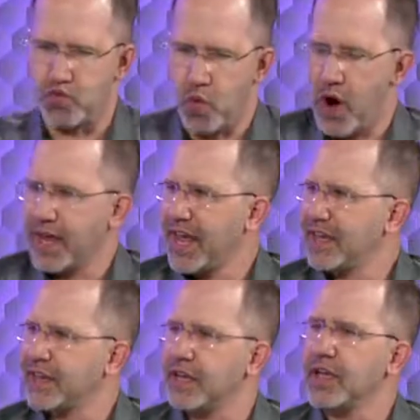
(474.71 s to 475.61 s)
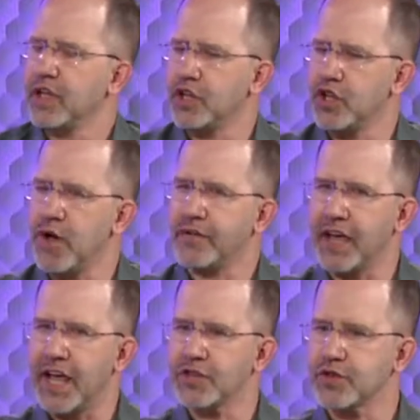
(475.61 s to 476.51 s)
Why can't they? You have to
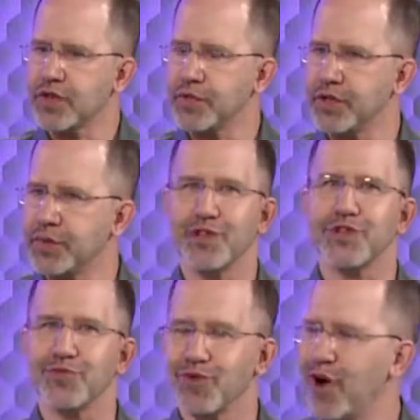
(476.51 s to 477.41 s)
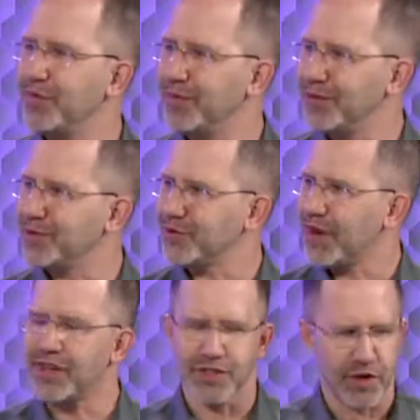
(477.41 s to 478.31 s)
ask yourself what the business problem is you're
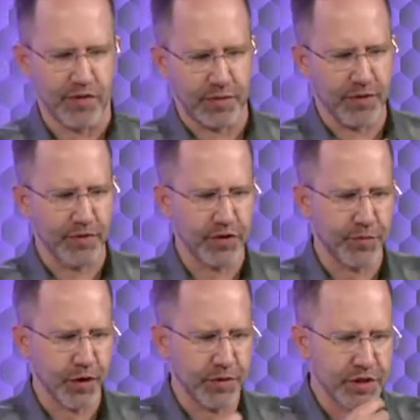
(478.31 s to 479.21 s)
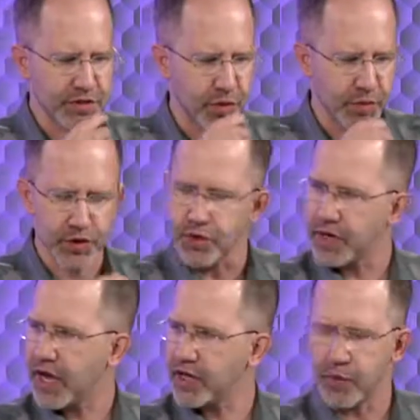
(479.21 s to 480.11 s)
trying to solve. Correct. But for the purposes of what we're
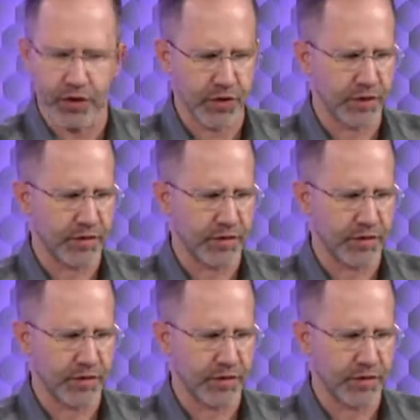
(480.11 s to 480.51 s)
doing, how do you want to do